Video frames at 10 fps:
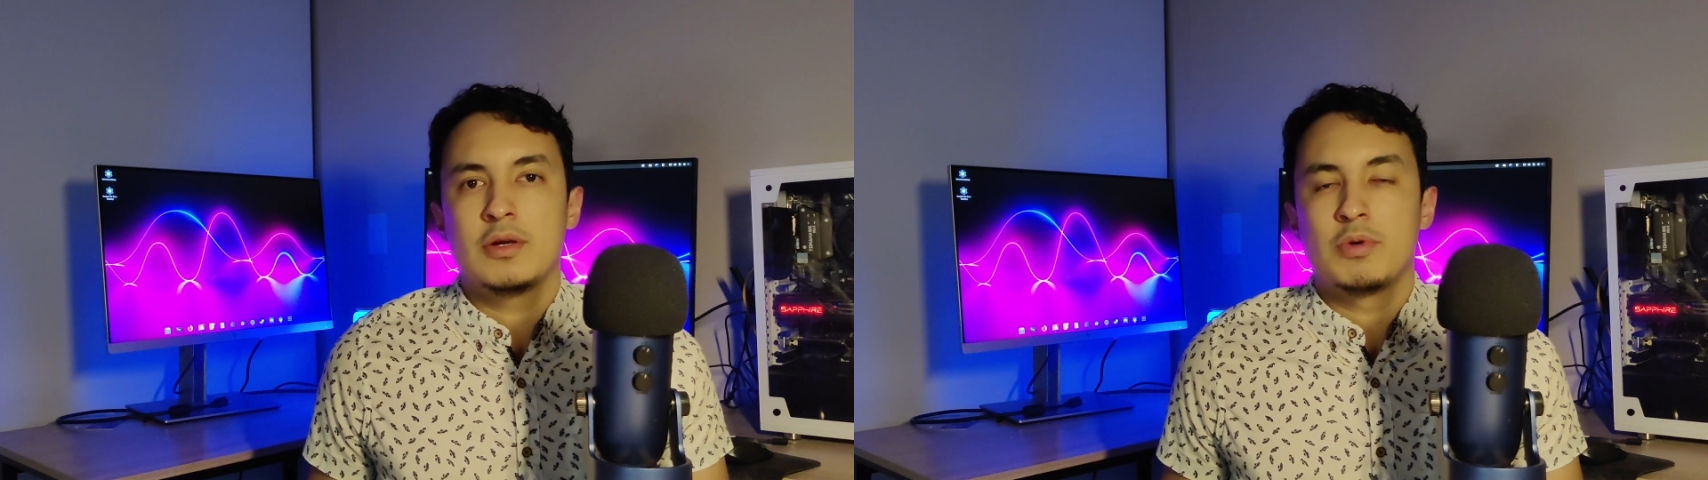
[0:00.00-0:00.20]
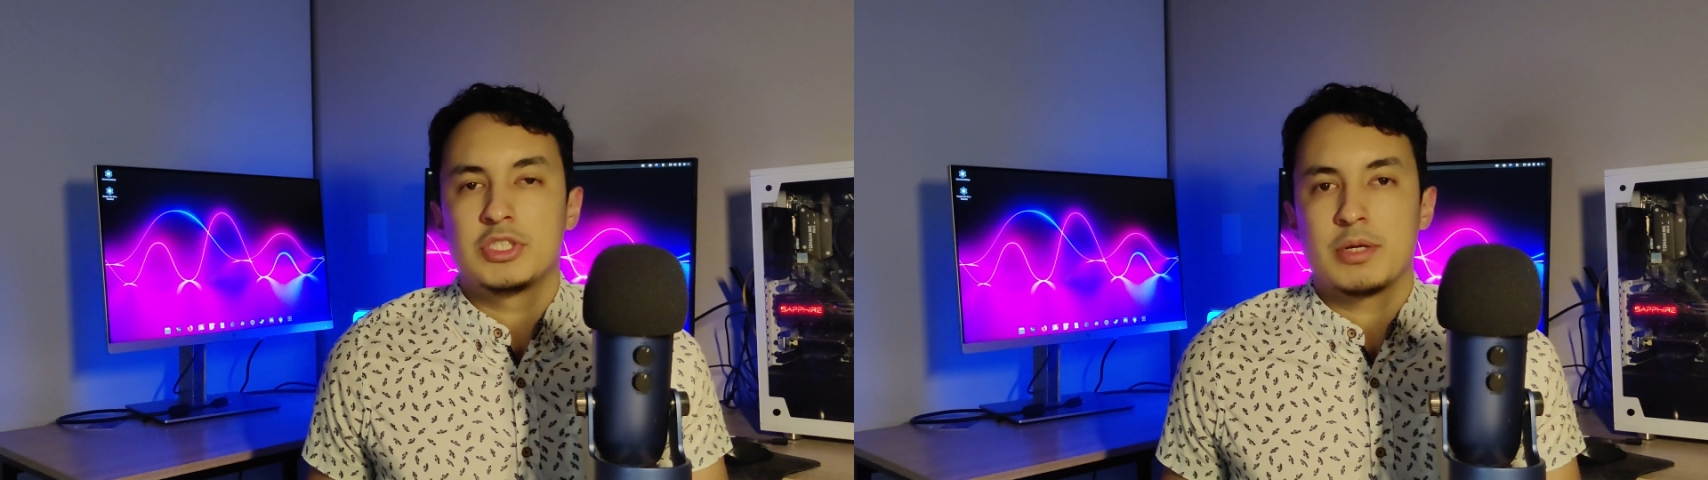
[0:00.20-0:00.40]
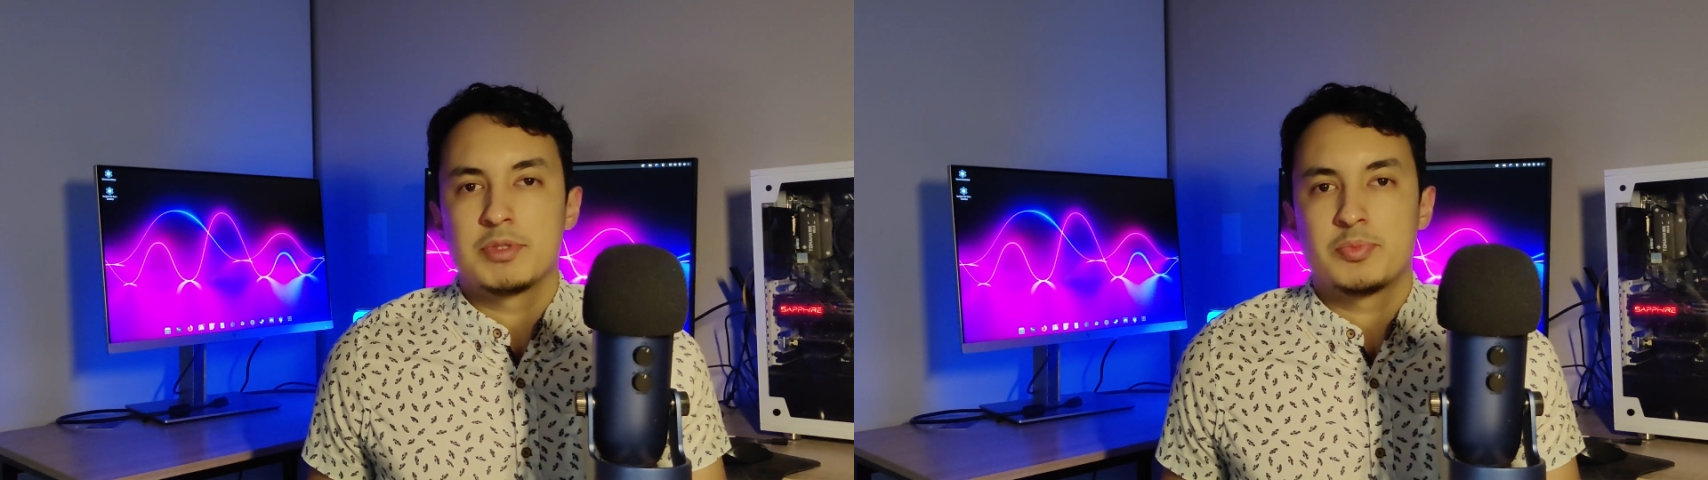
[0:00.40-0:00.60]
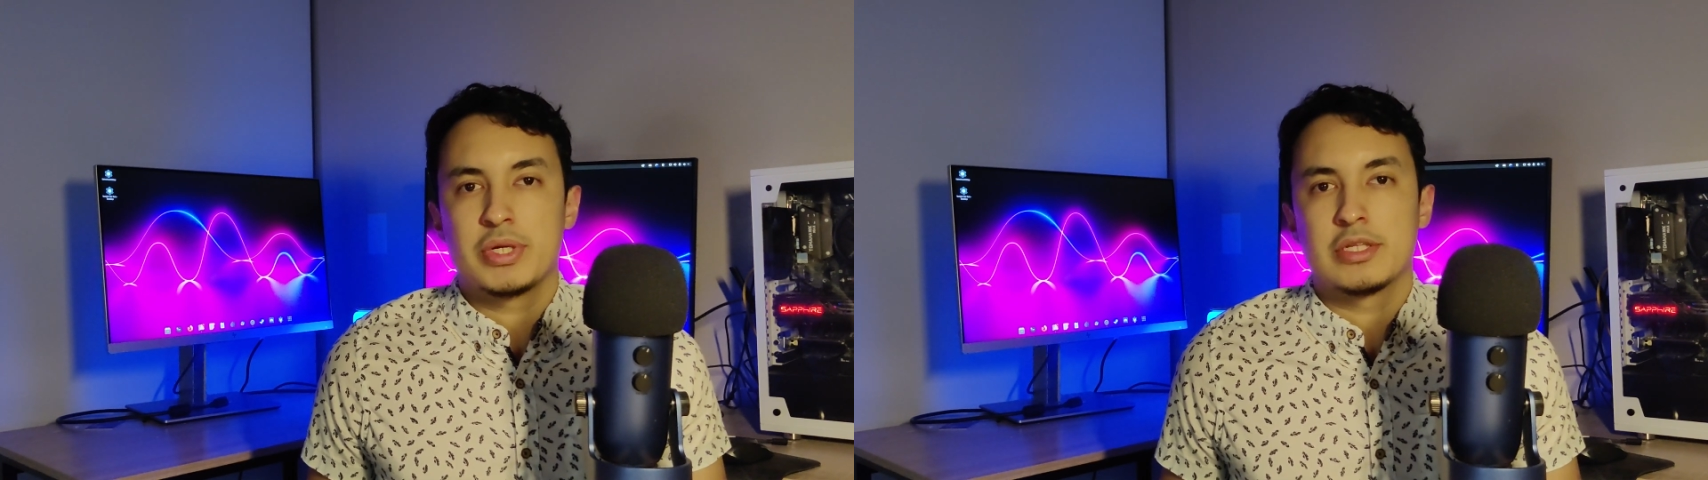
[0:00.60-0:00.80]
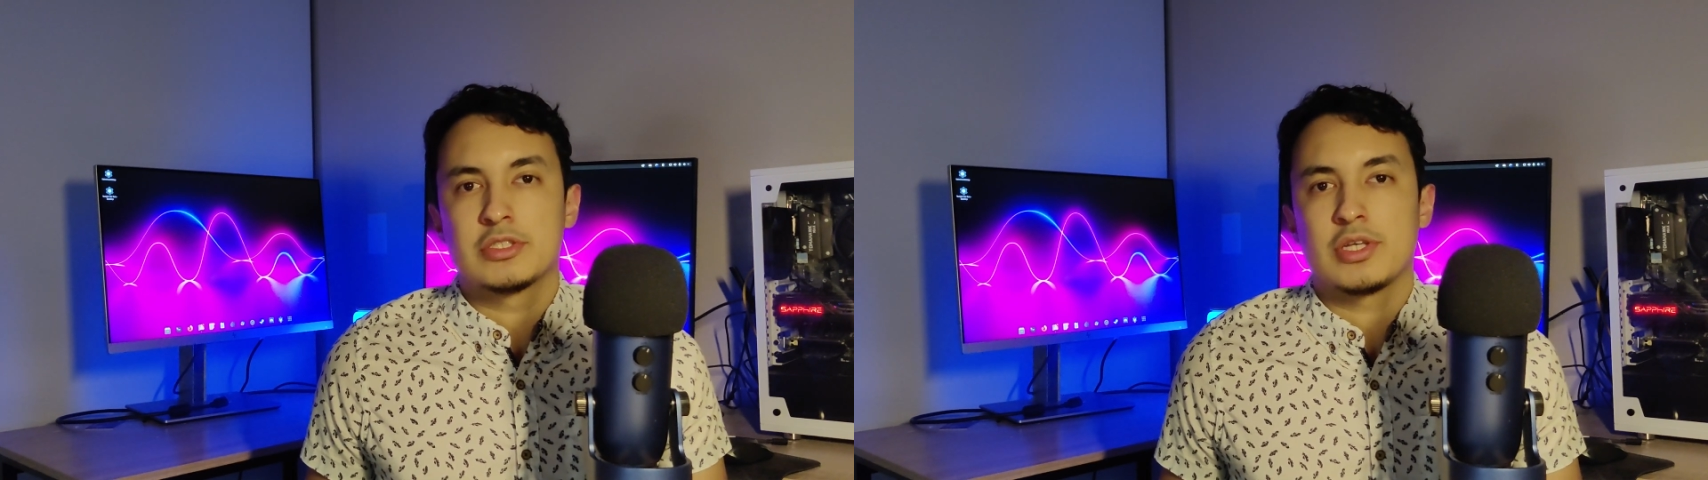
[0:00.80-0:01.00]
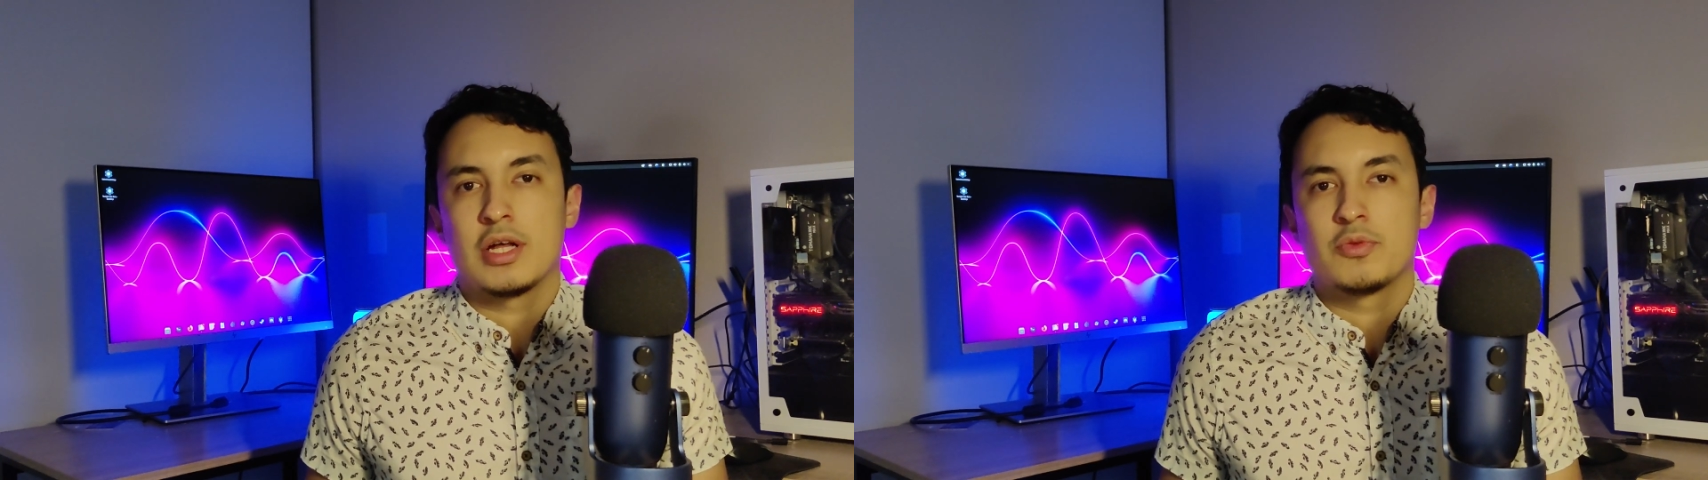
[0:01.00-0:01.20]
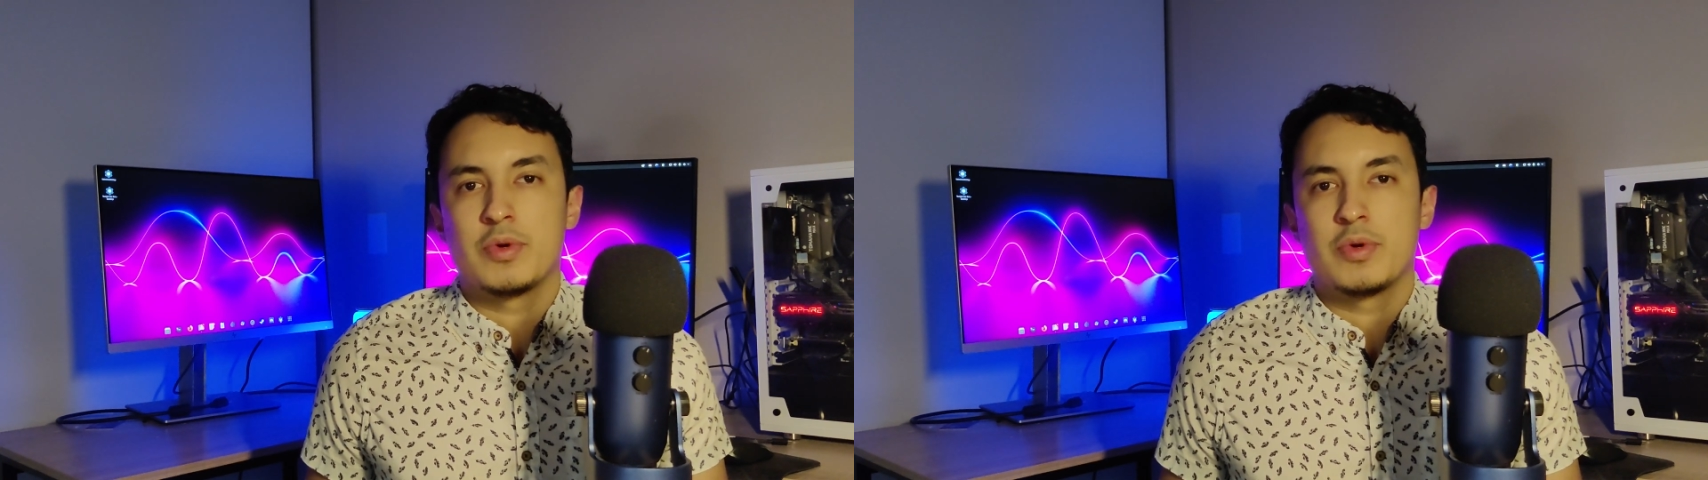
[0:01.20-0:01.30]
which comes pre-installed